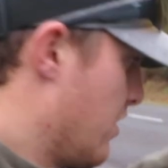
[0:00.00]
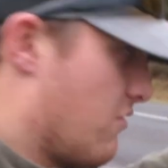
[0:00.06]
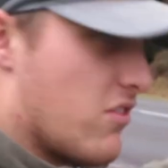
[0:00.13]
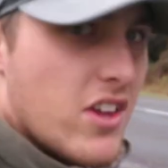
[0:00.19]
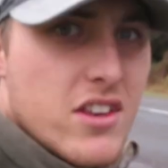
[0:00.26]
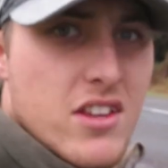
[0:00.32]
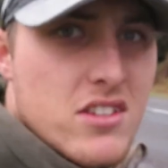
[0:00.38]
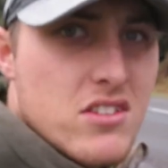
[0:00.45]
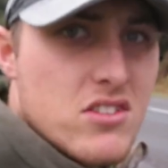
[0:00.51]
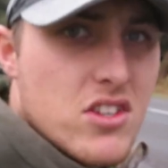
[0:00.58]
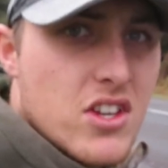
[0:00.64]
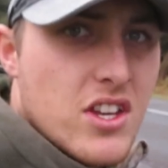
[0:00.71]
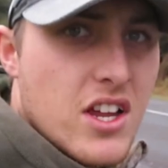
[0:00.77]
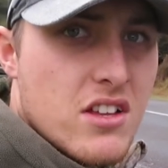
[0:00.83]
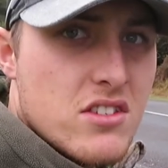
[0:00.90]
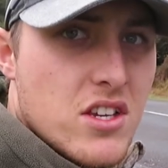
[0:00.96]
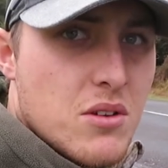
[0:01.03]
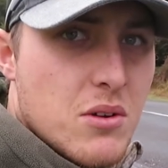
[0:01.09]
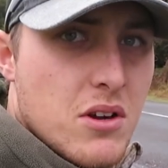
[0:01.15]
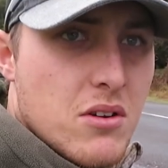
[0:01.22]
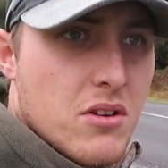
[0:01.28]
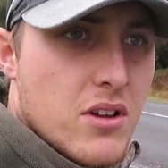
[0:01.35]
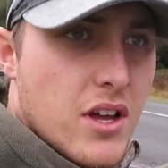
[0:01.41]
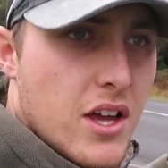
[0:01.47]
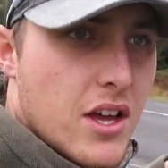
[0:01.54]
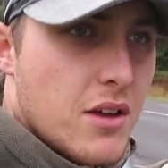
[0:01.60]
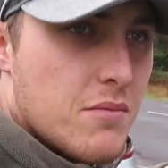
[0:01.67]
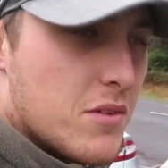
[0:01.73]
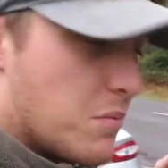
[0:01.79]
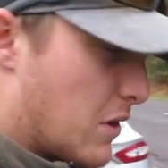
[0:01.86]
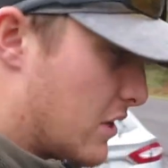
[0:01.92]
if that doesn't turn out so well.
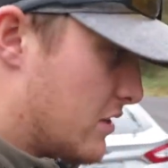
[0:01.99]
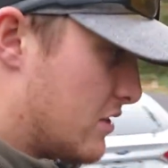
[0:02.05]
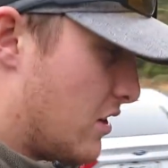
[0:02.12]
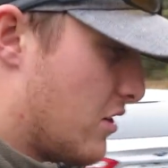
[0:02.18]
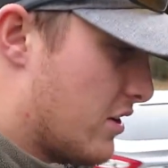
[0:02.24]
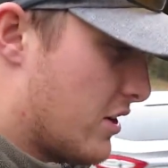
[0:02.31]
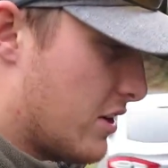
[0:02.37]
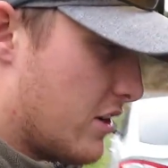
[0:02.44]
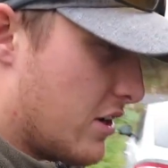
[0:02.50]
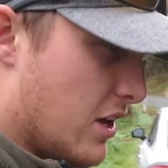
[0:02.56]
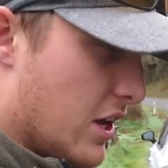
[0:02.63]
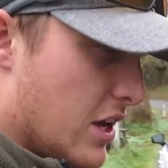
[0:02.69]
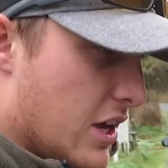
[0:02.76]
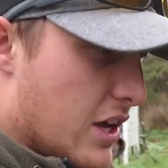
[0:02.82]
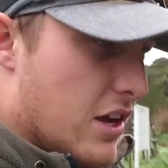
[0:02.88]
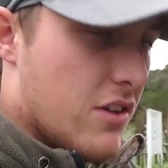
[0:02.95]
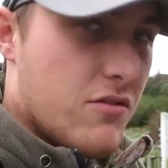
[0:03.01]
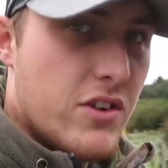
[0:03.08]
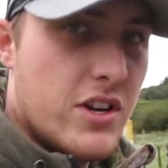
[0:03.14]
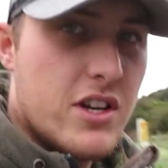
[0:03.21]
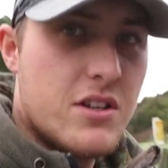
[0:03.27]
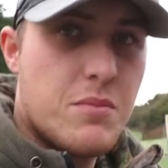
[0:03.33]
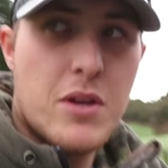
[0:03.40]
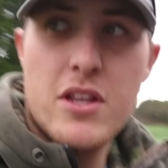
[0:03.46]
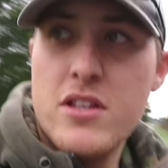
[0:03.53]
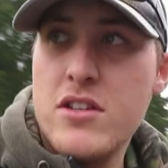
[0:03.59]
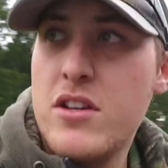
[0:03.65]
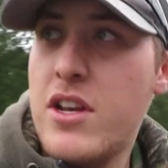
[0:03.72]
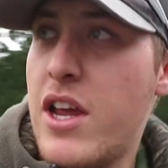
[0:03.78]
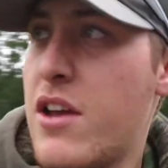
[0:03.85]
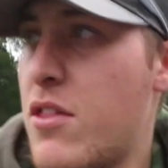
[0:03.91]
Um, depends. I reckon it really depends
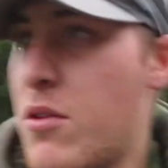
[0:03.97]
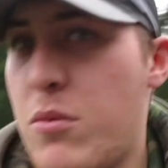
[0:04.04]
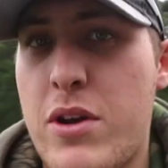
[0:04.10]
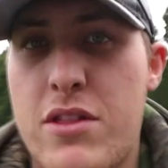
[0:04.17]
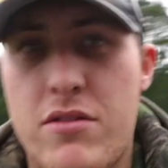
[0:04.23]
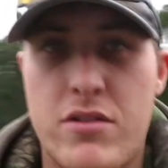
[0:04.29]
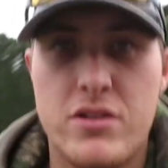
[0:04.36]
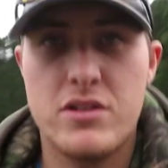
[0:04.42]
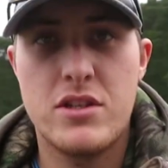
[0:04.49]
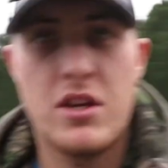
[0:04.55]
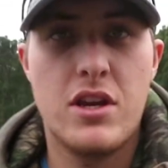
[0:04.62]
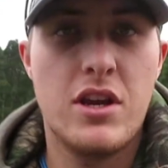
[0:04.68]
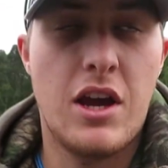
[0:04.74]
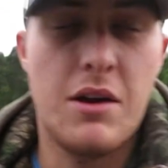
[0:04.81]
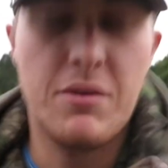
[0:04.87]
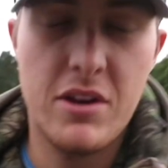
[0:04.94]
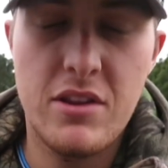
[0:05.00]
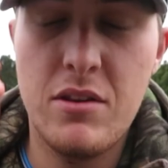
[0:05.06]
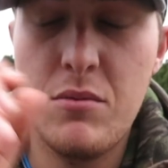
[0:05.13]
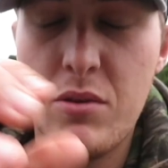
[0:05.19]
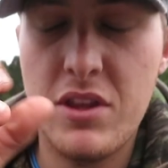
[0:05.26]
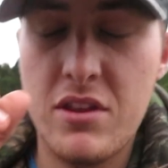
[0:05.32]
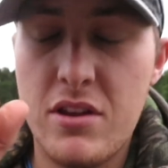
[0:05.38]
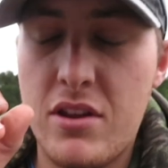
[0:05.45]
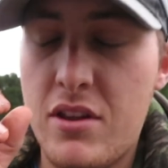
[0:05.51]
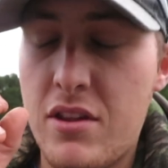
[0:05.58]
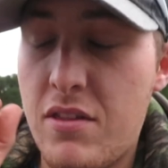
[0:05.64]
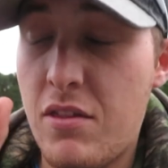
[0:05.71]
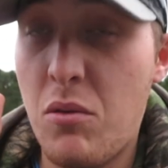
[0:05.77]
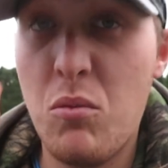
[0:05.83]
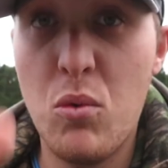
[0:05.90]
on how the weather is. I mean, the weather,
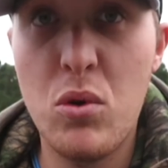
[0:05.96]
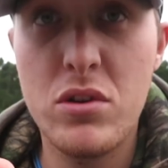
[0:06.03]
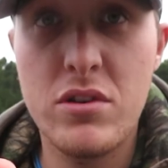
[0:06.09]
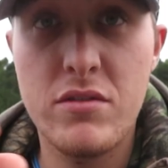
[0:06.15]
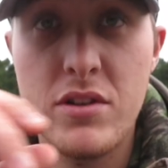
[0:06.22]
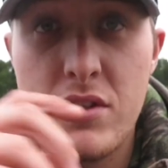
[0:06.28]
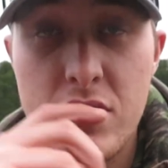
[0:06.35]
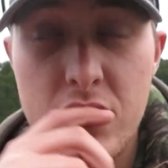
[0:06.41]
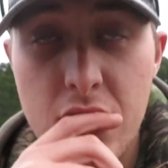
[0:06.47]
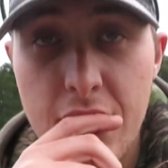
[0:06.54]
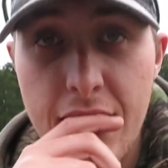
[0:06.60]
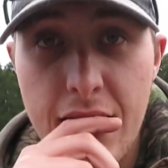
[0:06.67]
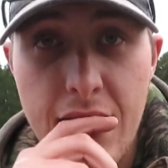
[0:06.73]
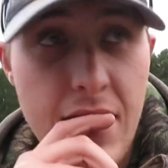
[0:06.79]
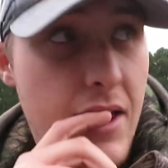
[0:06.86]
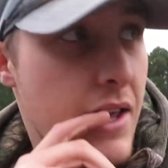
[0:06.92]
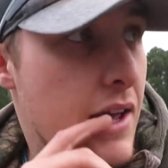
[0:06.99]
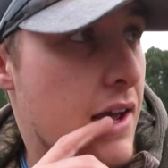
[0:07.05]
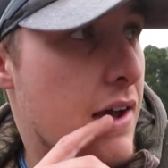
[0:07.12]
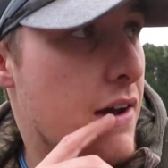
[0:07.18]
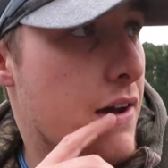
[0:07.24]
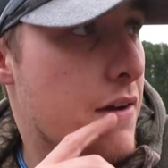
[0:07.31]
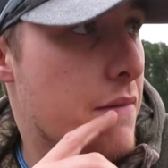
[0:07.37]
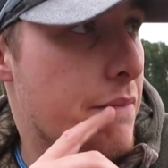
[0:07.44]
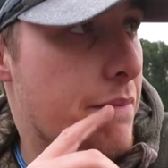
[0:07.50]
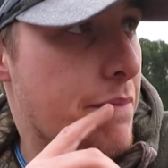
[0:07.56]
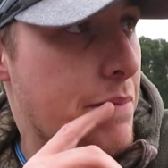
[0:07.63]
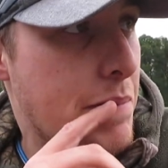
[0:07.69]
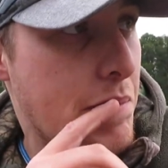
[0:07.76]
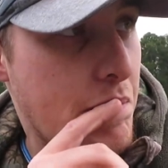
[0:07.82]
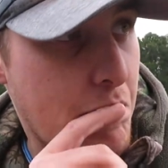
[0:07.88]
the water is.
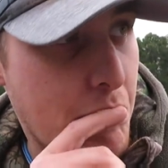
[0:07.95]
Um,